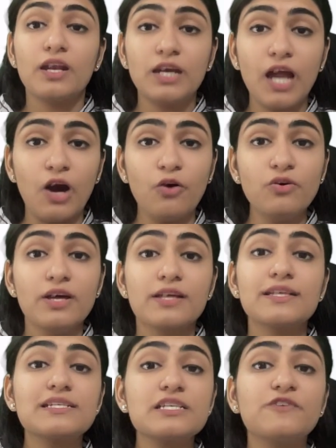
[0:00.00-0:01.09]
Now,
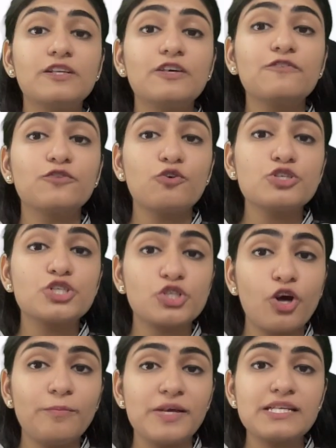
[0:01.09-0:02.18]
this is one of those
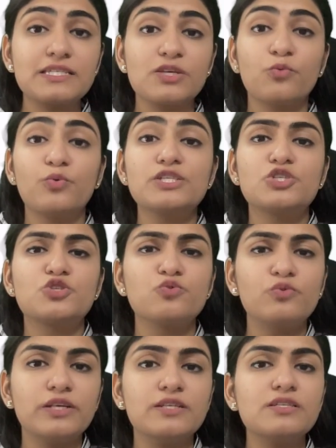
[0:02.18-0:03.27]
topics which
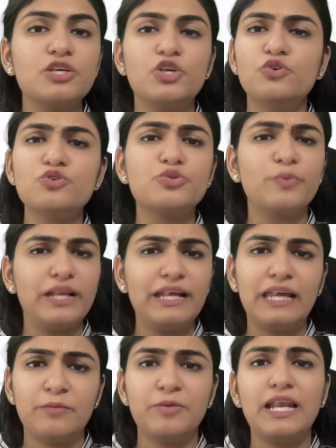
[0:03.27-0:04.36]
students
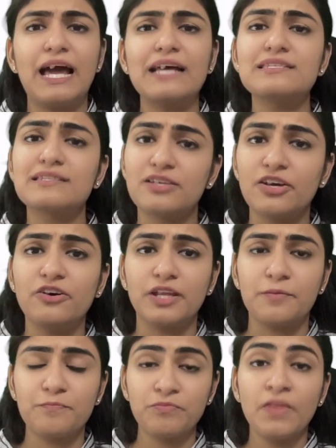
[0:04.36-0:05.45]
usually label as
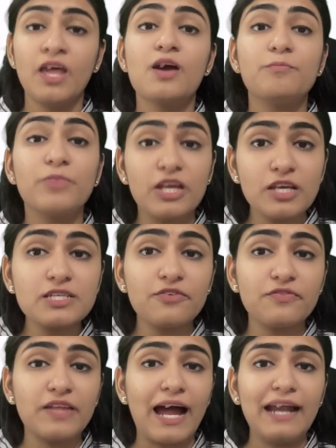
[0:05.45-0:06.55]
theory. Because
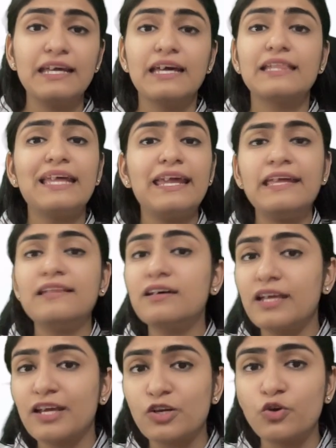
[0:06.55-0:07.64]
of that, they either
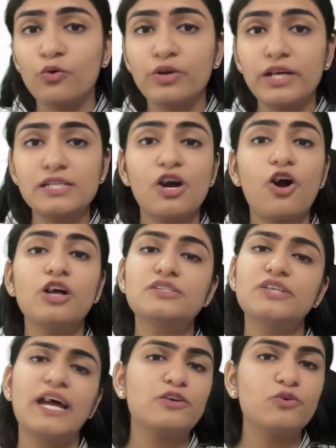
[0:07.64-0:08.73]
ignore it or
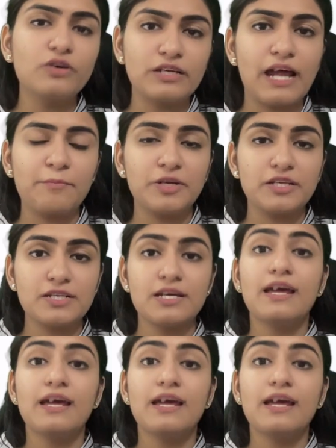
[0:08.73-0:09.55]
try to cram it.